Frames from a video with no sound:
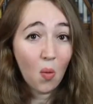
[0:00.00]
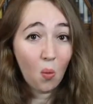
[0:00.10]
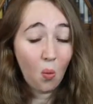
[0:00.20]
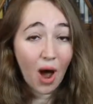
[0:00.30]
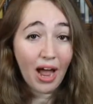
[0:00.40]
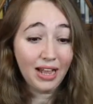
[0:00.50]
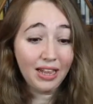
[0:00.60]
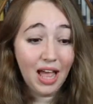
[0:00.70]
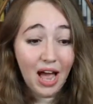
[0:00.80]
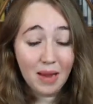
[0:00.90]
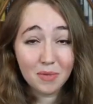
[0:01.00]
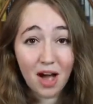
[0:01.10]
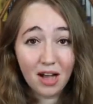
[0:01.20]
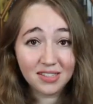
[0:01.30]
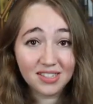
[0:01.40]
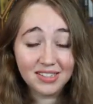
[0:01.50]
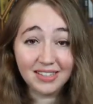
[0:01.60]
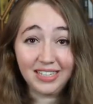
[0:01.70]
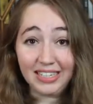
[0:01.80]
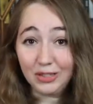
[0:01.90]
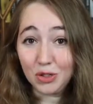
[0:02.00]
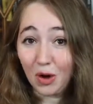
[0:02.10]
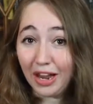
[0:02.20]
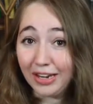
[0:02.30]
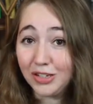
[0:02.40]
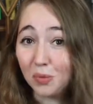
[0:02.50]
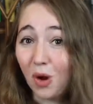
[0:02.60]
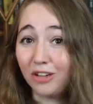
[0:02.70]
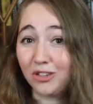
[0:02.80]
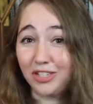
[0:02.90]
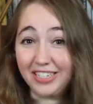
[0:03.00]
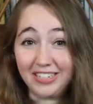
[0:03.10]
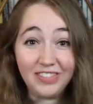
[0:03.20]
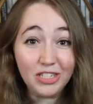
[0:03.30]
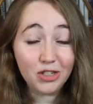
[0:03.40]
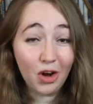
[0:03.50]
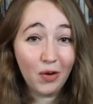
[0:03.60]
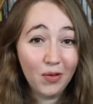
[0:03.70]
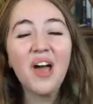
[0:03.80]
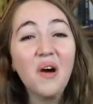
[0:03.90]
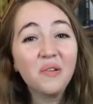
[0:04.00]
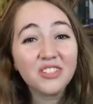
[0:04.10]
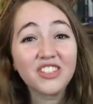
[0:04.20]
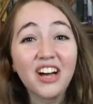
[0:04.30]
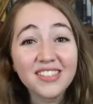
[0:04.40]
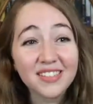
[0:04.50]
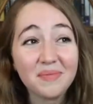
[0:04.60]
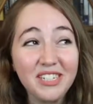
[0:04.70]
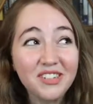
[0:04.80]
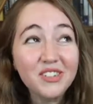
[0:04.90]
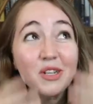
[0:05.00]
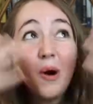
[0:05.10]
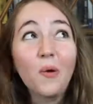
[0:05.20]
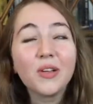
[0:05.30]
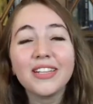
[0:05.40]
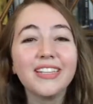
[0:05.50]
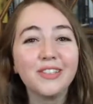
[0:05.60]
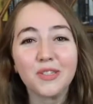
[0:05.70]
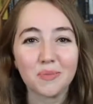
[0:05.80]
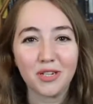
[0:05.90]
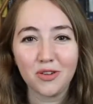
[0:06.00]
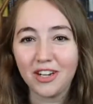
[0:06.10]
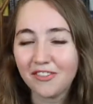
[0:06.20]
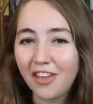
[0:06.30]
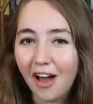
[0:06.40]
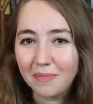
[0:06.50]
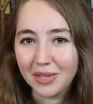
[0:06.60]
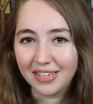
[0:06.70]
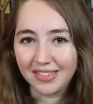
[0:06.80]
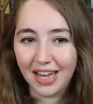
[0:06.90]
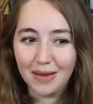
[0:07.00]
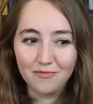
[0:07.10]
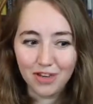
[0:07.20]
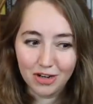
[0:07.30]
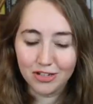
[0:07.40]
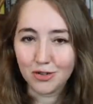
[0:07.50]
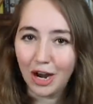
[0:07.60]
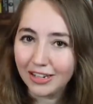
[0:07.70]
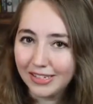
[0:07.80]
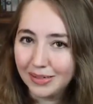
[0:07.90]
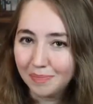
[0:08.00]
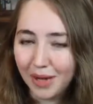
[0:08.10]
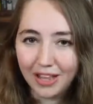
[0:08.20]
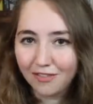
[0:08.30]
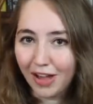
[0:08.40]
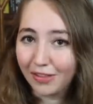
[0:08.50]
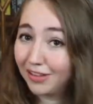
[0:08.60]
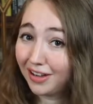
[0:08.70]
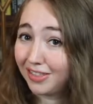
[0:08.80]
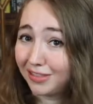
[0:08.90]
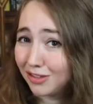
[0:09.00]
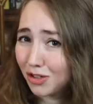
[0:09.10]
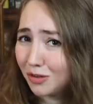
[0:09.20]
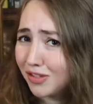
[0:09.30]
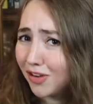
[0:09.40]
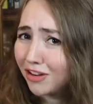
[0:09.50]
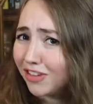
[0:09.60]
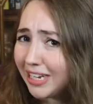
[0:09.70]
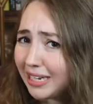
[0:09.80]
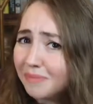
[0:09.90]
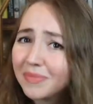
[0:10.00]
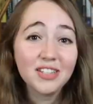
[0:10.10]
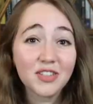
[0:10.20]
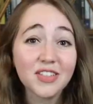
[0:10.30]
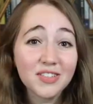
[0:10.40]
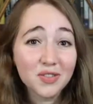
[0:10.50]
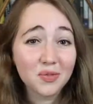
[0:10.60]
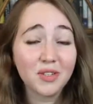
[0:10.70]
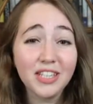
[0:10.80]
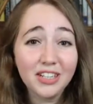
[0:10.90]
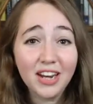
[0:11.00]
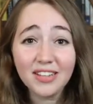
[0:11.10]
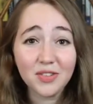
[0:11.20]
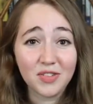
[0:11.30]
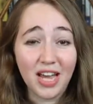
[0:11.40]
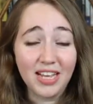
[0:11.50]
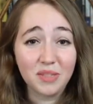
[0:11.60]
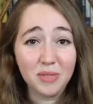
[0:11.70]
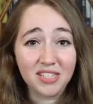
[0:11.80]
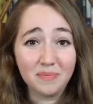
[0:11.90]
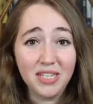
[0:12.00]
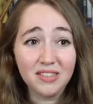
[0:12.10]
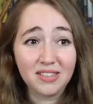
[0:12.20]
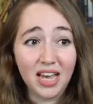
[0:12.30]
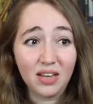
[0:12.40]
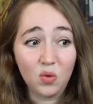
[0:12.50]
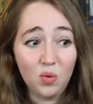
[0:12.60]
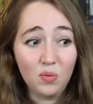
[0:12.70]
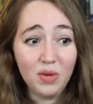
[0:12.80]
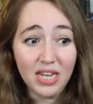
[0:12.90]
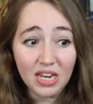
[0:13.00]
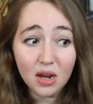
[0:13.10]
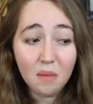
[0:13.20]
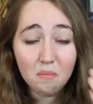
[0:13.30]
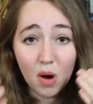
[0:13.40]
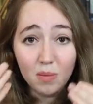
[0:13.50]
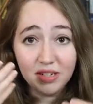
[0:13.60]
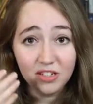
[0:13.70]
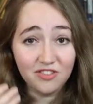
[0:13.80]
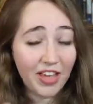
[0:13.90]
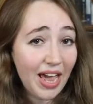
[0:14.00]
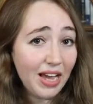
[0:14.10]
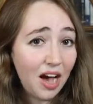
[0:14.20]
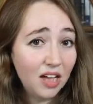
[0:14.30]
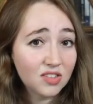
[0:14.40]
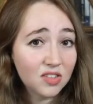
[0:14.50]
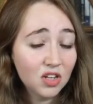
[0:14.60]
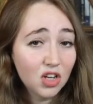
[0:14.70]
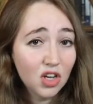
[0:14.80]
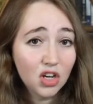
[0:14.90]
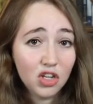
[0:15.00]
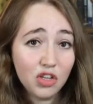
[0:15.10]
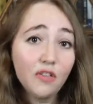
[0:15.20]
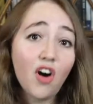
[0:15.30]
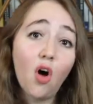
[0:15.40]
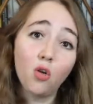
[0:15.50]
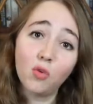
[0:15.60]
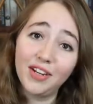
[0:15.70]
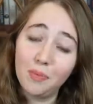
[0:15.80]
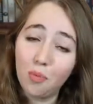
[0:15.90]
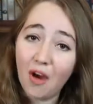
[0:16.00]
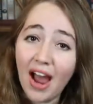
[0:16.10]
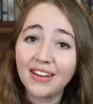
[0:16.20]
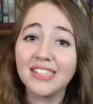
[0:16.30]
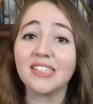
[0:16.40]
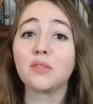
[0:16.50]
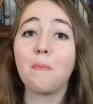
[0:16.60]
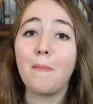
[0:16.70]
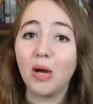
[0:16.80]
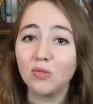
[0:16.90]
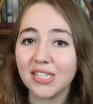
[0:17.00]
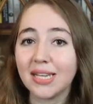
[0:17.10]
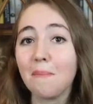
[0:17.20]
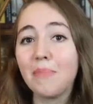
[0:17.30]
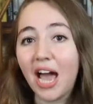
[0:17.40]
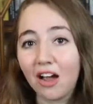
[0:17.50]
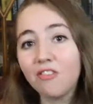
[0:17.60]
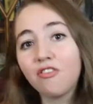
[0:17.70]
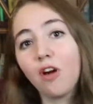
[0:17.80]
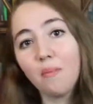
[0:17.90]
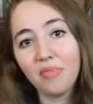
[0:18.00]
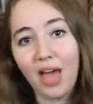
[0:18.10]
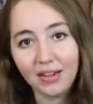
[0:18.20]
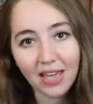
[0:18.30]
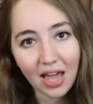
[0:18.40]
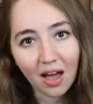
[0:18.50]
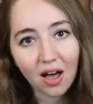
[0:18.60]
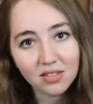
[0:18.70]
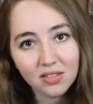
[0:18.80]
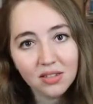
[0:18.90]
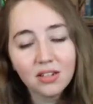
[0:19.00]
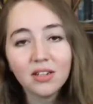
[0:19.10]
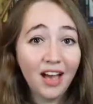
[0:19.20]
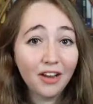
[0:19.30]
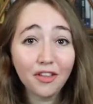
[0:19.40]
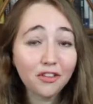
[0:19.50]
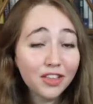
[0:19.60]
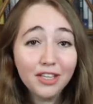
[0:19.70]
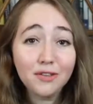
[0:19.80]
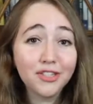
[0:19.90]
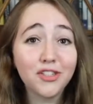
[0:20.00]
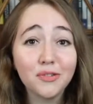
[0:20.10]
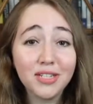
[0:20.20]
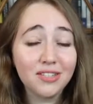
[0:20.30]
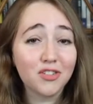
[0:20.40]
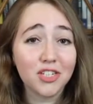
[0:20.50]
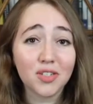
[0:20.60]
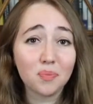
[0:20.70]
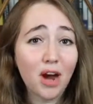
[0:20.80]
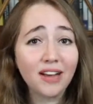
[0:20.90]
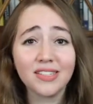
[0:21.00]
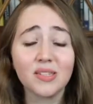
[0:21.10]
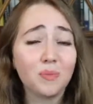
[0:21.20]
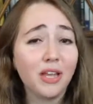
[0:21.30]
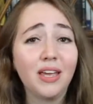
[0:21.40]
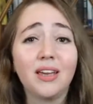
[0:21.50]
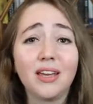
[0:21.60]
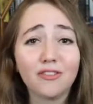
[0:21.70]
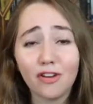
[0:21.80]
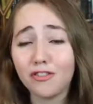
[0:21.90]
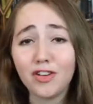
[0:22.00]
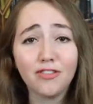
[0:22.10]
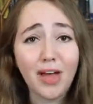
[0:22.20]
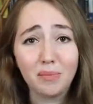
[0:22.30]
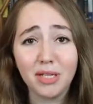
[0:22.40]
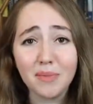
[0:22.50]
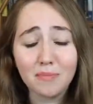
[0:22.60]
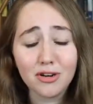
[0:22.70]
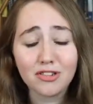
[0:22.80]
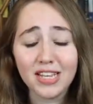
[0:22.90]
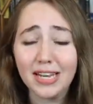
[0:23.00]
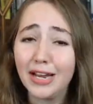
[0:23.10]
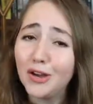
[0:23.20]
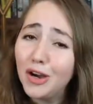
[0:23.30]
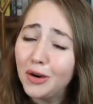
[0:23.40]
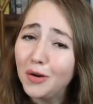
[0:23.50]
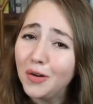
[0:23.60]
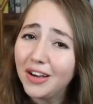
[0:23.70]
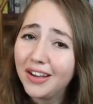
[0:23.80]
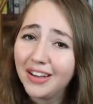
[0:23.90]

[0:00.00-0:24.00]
while I'm constantly trying to watch the TV show, which causes me to totally lose my train of thought because I'm very distracted by the fact that I think the show is very funny. So this is a really good exercise because it means that in a moment of chaos, you've already practiced bouncing back from that chaos. Another thing you can do is just practice playing in front of your family members, and I know,